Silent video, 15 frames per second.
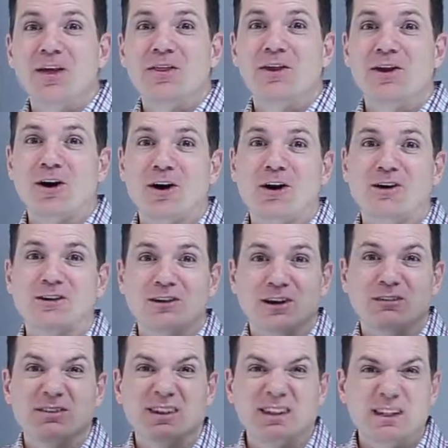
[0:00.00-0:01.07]
the art
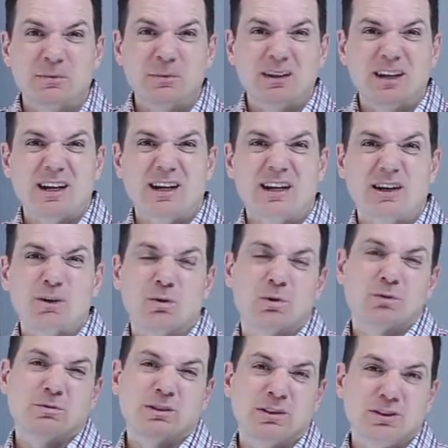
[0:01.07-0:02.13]
of eliminating
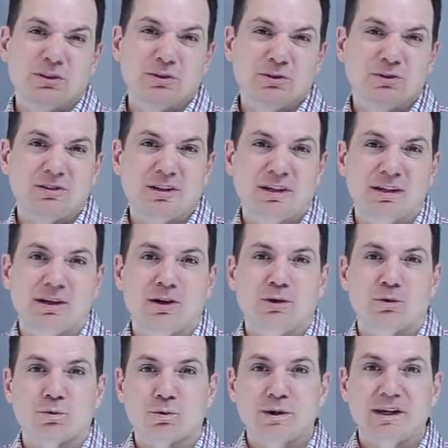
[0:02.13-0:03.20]
or reducing
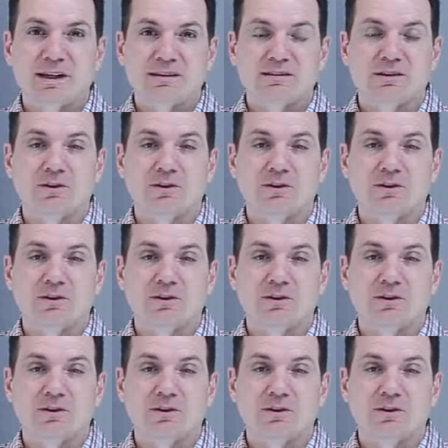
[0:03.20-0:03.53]
risk.